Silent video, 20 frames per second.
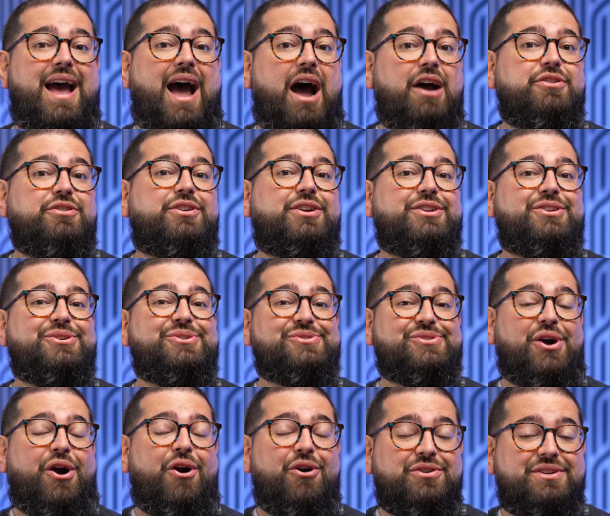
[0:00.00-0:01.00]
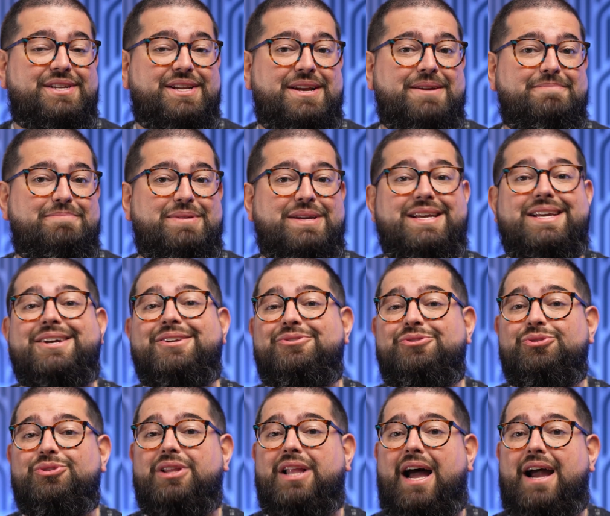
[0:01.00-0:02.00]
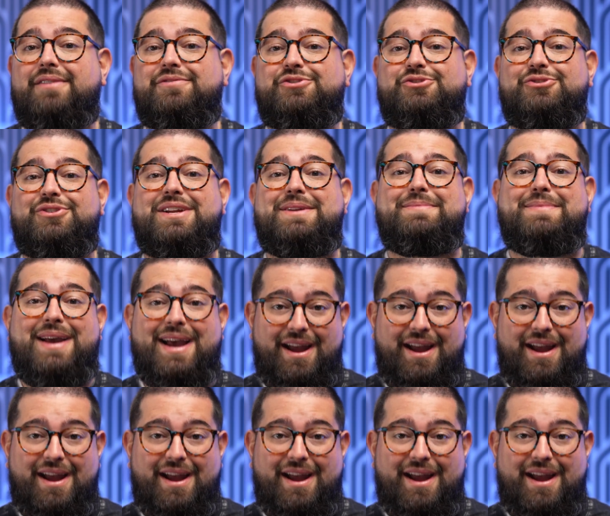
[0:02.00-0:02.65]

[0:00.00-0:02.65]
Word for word: how you can use RTMP to live stream